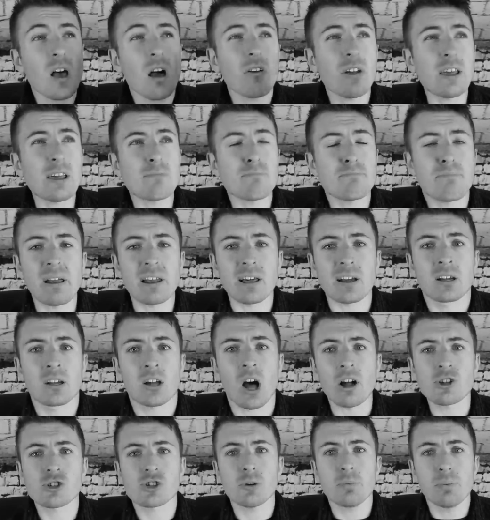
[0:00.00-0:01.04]
Sorry,
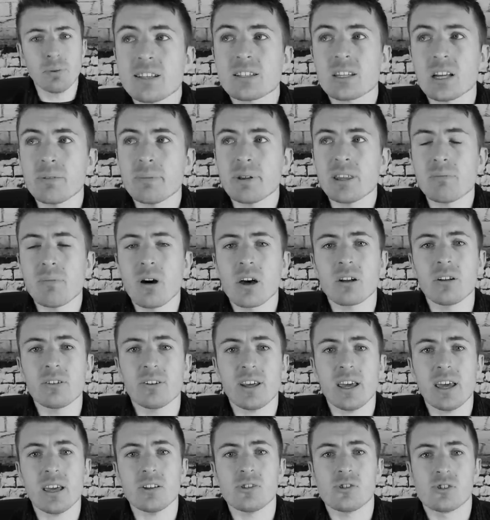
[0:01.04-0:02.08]
Bilicacha. He's gonna be the modern
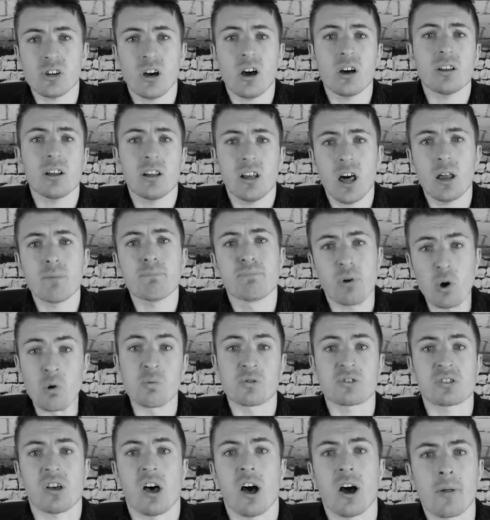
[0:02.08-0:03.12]
day John Alon
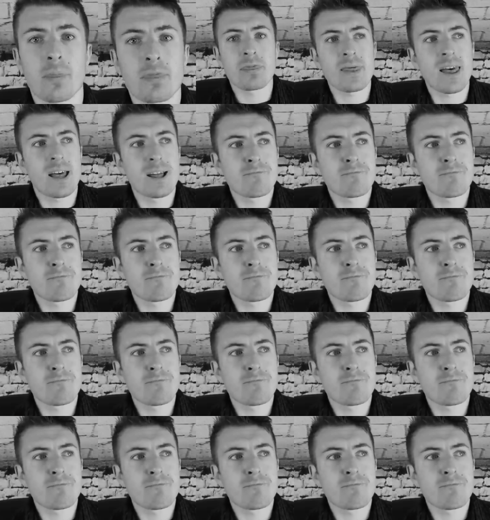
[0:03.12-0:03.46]
Boomstop.